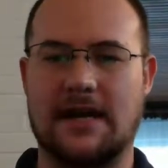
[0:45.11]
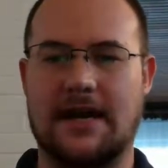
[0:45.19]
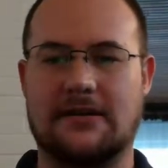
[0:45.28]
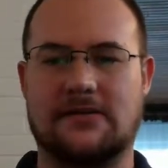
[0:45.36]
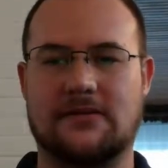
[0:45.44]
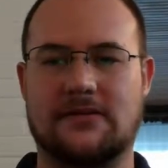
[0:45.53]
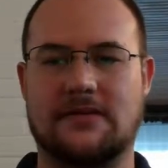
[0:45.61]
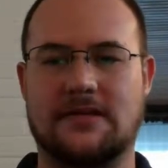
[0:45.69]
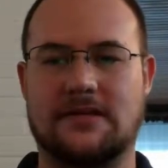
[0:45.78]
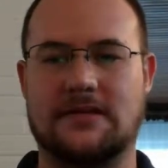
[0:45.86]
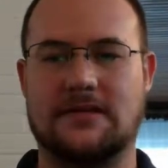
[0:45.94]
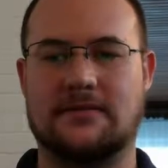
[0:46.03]
I actually
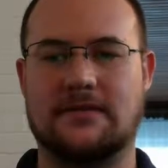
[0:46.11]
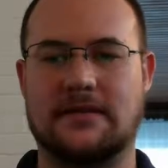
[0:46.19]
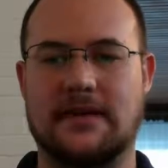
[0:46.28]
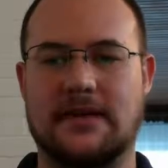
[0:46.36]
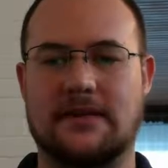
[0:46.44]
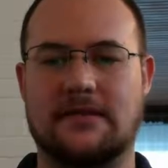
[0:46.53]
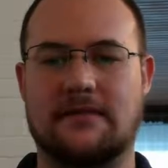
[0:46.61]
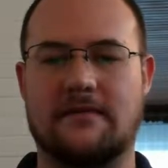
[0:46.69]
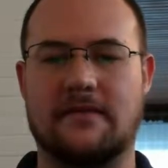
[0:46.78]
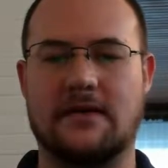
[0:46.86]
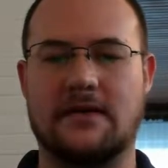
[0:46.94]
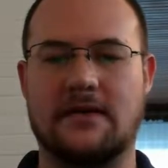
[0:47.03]
just created the
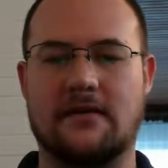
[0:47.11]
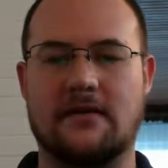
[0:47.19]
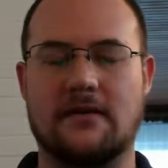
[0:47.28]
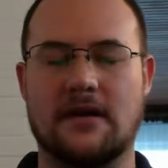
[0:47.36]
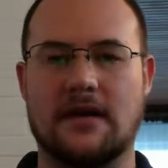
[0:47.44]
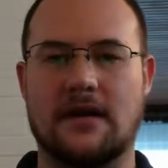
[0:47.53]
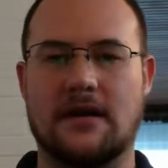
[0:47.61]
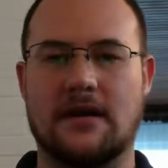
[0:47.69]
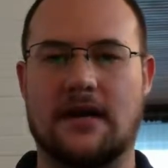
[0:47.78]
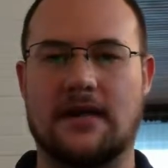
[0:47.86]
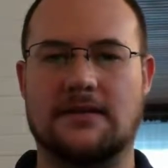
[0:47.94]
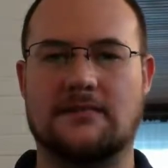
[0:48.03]
video
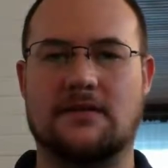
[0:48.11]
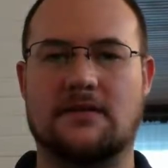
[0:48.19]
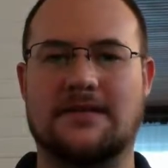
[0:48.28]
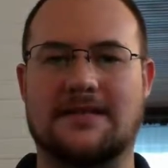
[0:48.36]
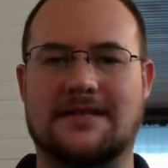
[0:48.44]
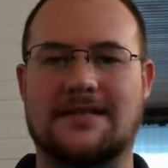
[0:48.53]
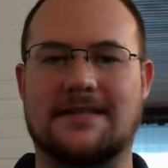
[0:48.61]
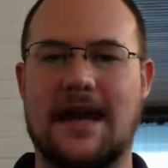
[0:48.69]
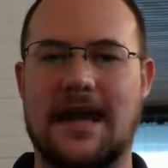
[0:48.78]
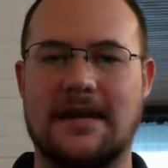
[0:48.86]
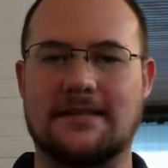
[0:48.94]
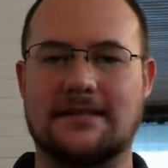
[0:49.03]
sort of as a
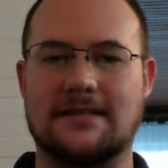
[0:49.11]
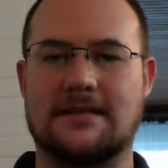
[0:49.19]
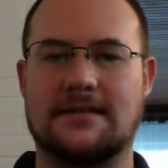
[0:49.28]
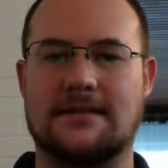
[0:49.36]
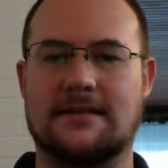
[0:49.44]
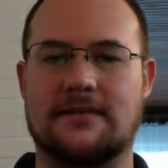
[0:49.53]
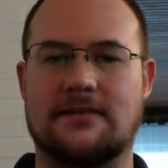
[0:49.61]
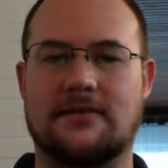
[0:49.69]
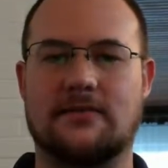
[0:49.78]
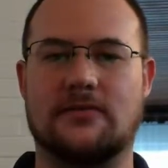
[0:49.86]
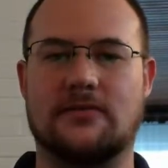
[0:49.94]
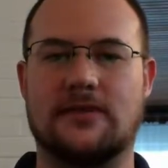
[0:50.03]
test
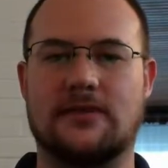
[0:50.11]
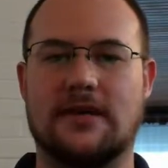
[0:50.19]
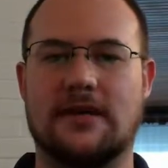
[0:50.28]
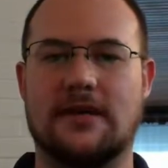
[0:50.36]
to